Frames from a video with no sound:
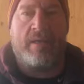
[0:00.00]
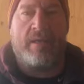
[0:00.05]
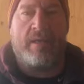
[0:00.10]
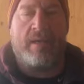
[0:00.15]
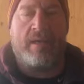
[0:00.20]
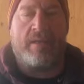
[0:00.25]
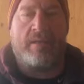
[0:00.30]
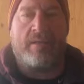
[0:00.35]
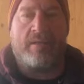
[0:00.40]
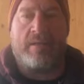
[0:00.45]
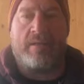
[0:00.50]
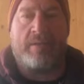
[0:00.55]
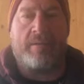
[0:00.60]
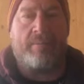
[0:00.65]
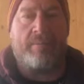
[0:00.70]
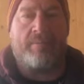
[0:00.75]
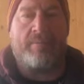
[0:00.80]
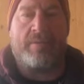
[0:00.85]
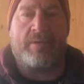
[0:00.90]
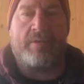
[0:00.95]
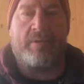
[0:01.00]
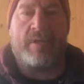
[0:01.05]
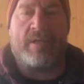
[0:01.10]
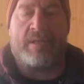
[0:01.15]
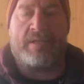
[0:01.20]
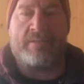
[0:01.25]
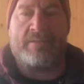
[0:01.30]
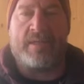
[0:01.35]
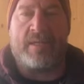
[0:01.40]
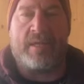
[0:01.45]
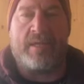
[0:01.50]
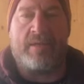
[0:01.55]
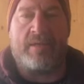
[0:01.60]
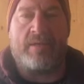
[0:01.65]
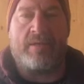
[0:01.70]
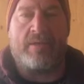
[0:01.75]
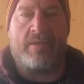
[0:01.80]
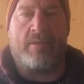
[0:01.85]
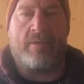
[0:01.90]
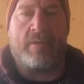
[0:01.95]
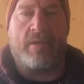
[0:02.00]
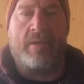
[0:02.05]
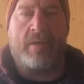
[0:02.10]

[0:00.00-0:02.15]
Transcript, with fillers: yeah, um, you know, like you say, you know